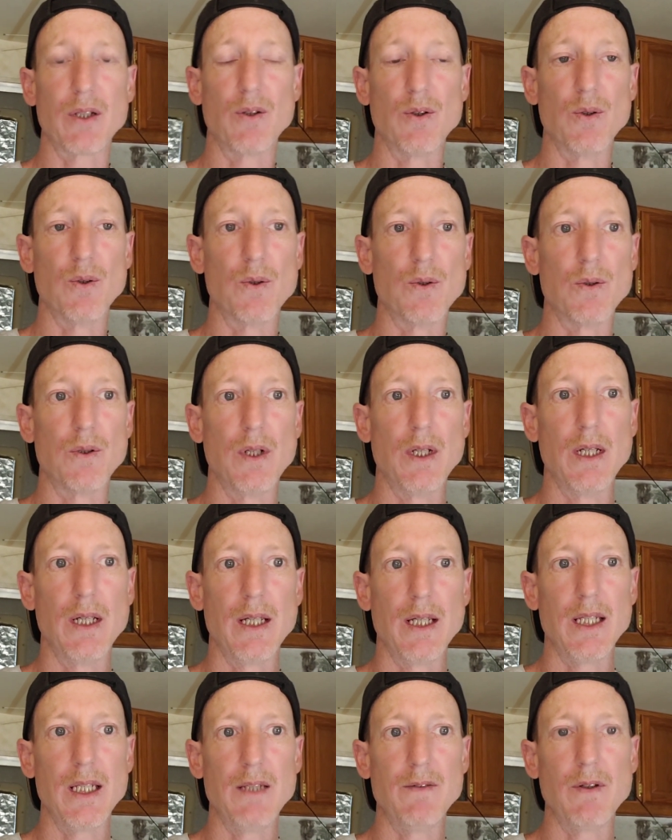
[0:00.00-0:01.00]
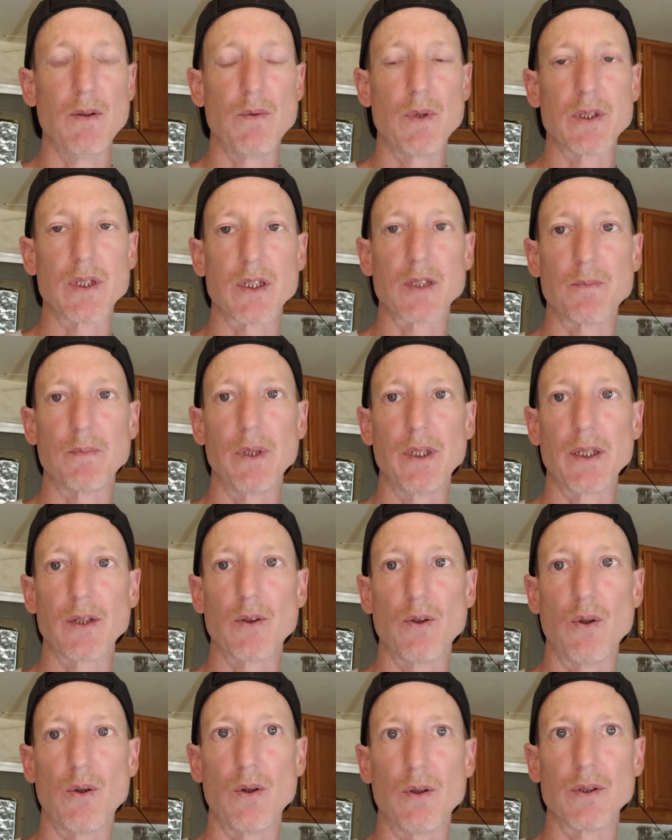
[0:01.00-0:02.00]
cool, even with the split
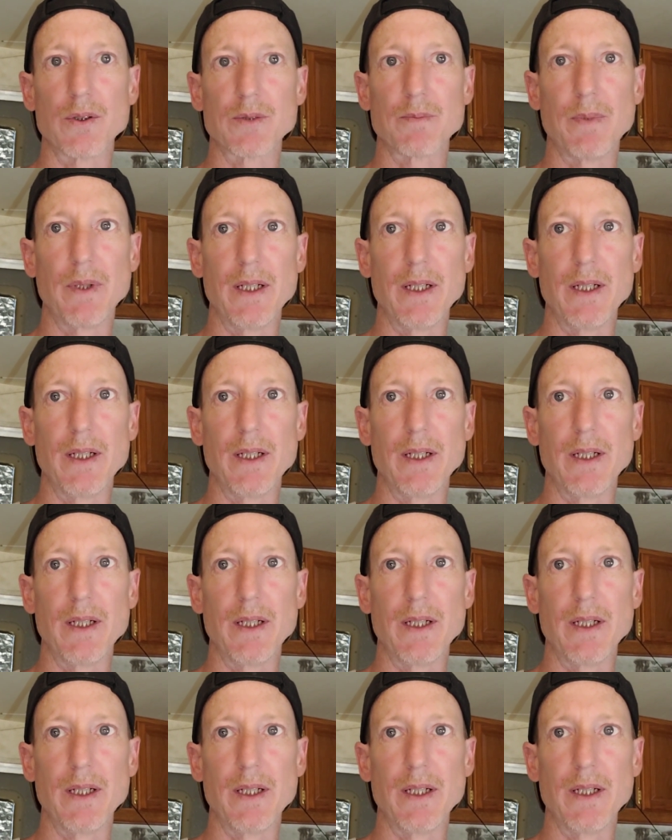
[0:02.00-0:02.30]
coils.